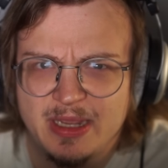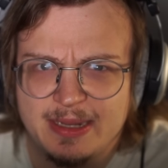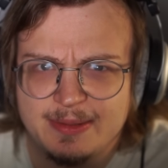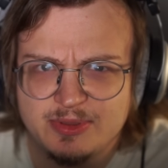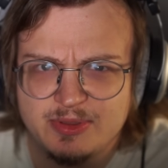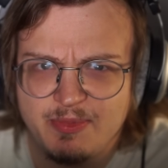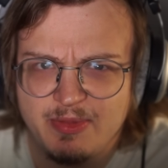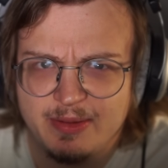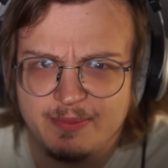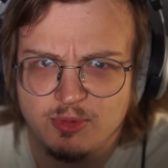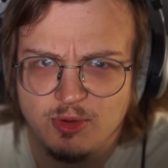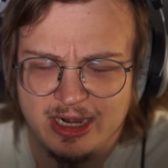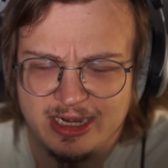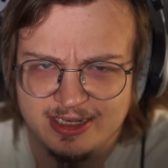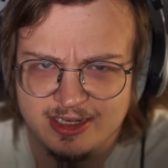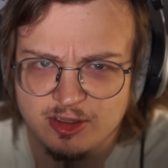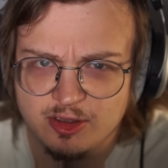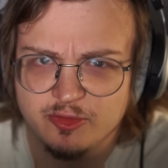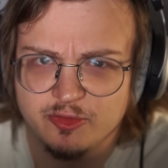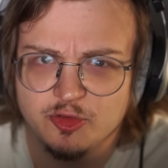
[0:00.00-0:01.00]
up something
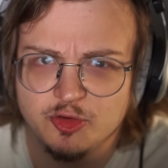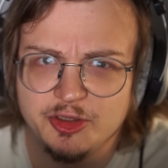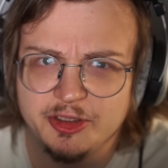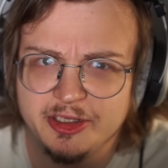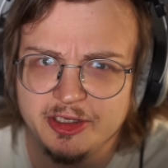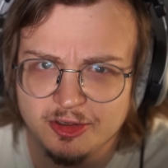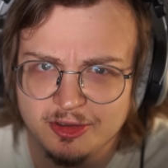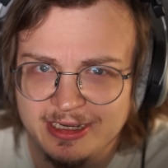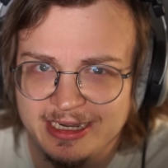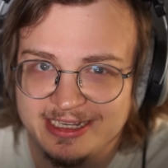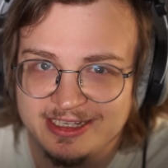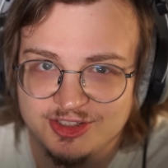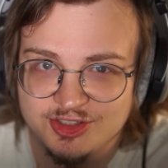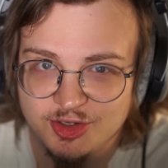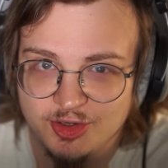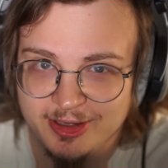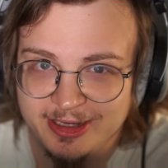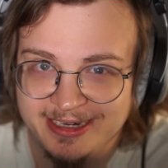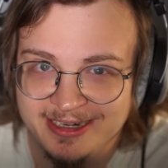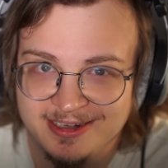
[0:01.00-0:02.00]
practical for your next
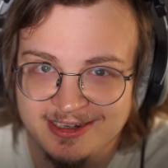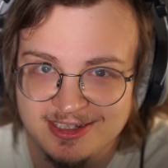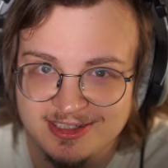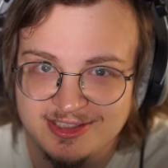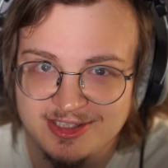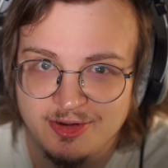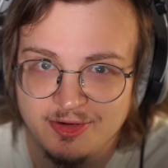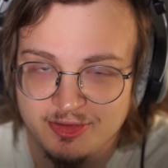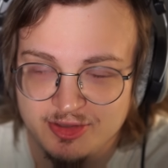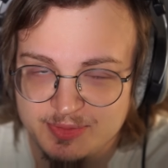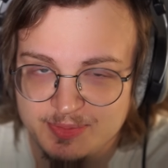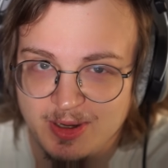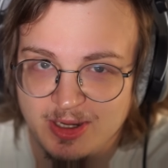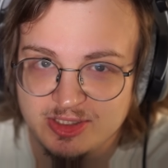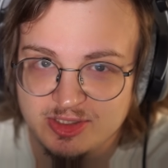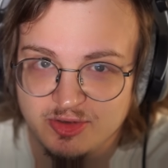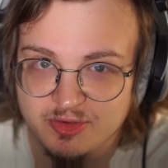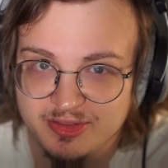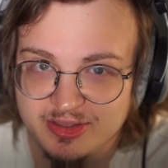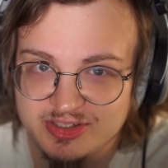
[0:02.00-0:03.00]
journey, consider the
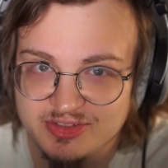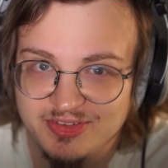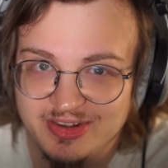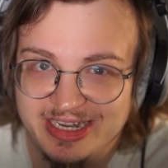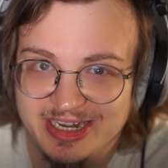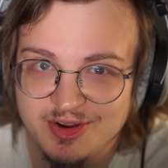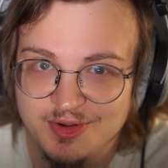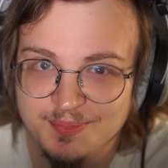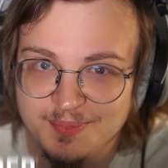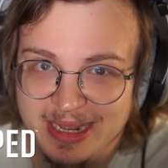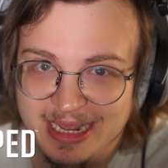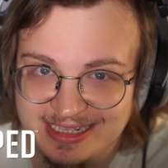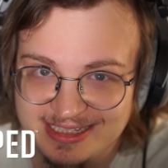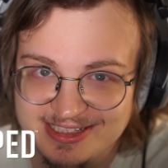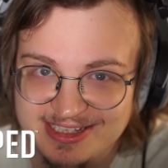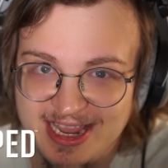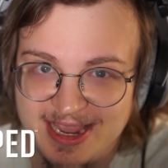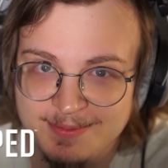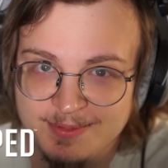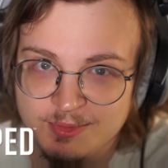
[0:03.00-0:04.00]
sponsor of this video,
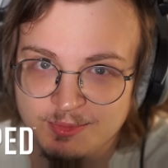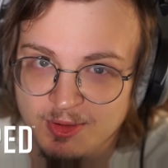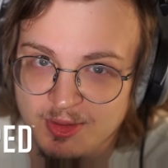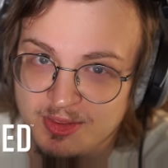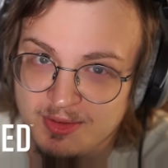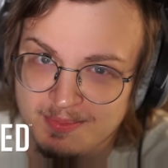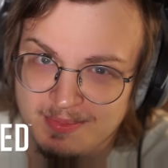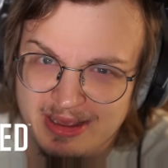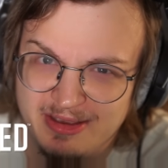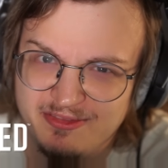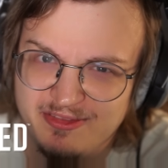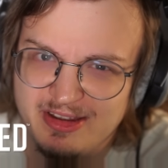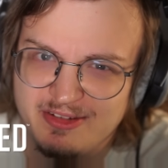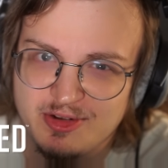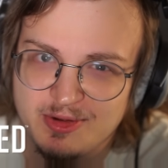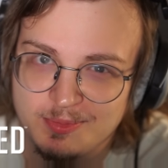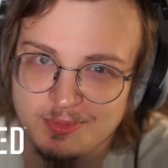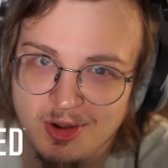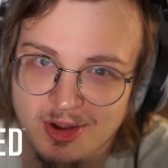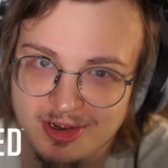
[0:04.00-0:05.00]
Manscaped, with my
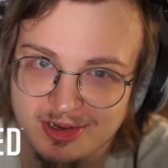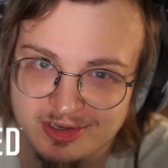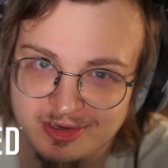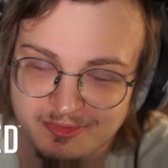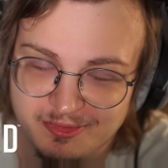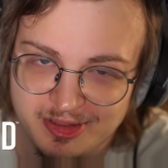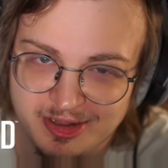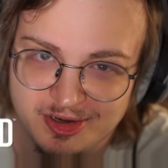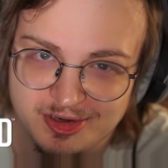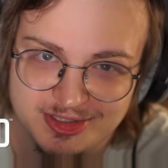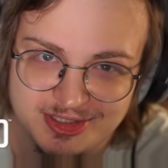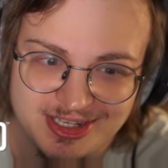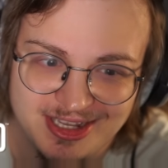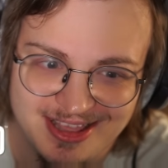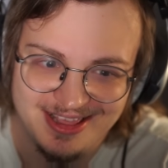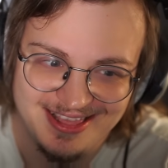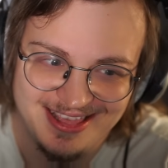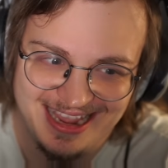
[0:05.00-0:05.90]
favorite product of theirs, the